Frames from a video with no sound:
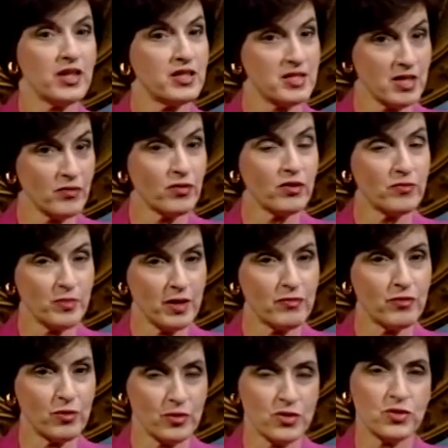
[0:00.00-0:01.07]
and several of my
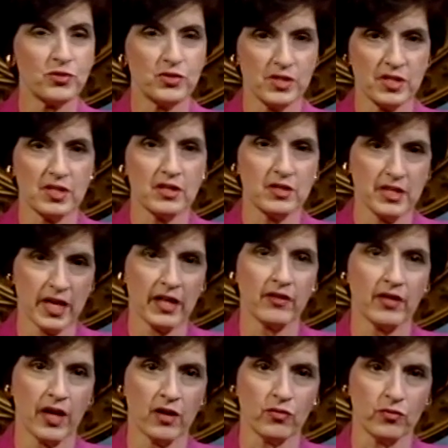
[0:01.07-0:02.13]
former students did take
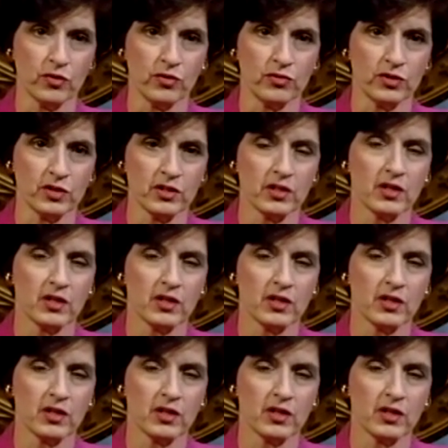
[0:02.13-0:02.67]
that route.